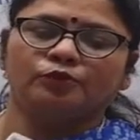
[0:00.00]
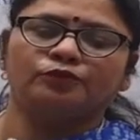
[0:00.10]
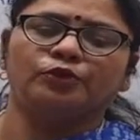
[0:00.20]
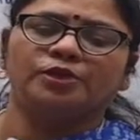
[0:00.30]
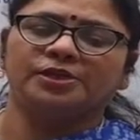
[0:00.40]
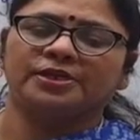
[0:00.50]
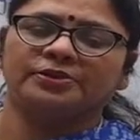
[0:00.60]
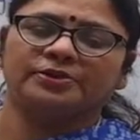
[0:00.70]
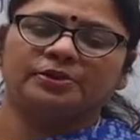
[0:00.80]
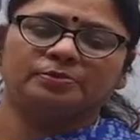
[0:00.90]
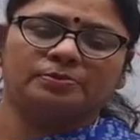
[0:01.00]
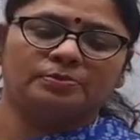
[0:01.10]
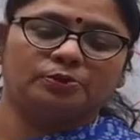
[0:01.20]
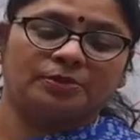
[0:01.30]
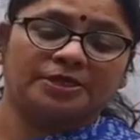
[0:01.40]

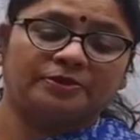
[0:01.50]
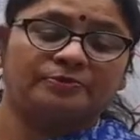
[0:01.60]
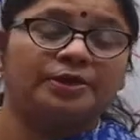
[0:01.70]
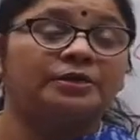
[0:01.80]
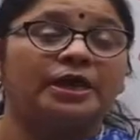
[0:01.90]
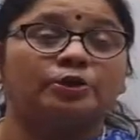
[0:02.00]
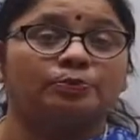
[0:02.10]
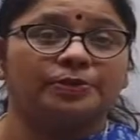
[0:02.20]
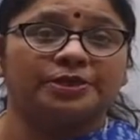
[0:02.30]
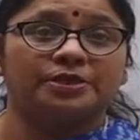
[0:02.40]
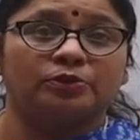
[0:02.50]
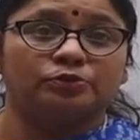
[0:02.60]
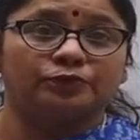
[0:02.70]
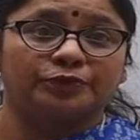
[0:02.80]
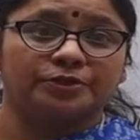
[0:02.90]
you might have made an aeroplane
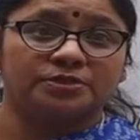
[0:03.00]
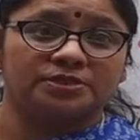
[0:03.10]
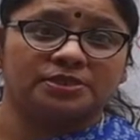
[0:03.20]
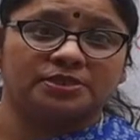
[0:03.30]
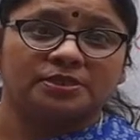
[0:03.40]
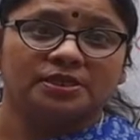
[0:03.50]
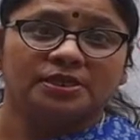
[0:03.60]
out of it, isn't it?